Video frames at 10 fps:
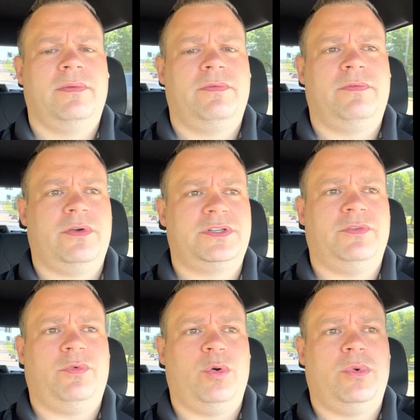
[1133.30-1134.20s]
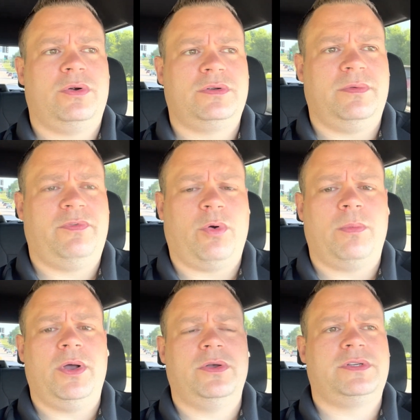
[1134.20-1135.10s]
first and foremost,
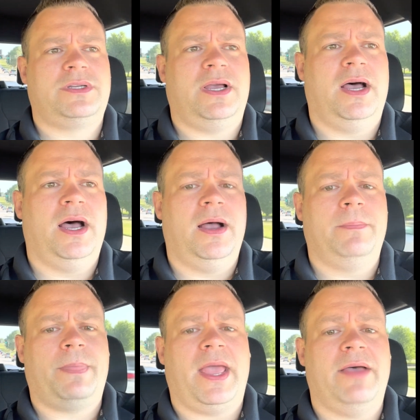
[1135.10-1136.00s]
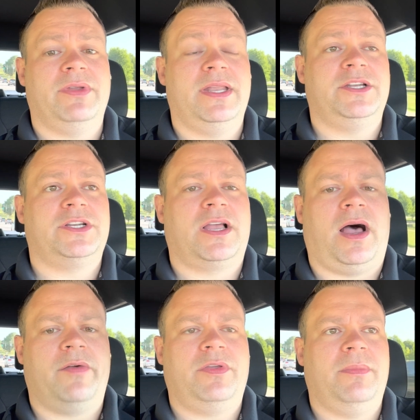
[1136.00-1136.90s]
I have a Ninja
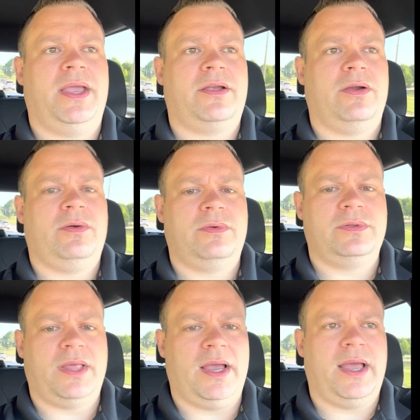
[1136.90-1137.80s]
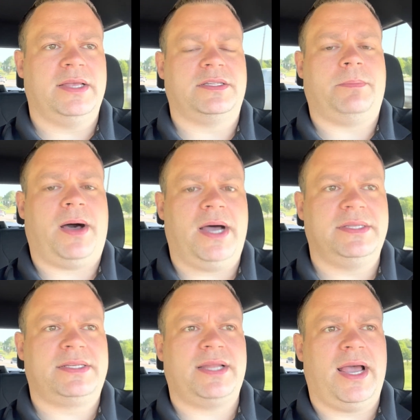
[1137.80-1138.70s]
coffee maker that has the
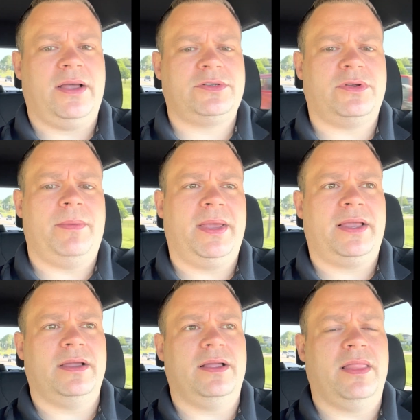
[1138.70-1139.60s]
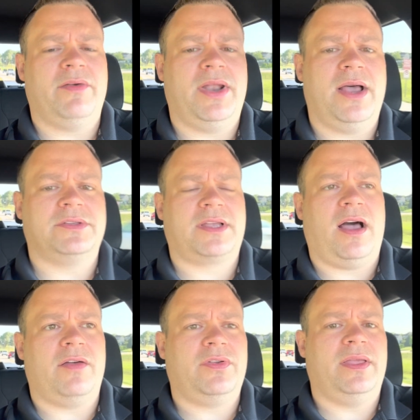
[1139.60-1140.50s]
pod style, so I make a 11-ounce
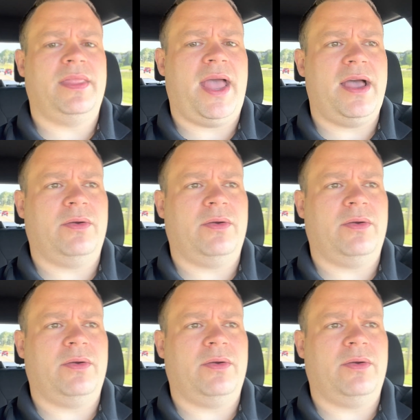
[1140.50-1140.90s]
coffee in that,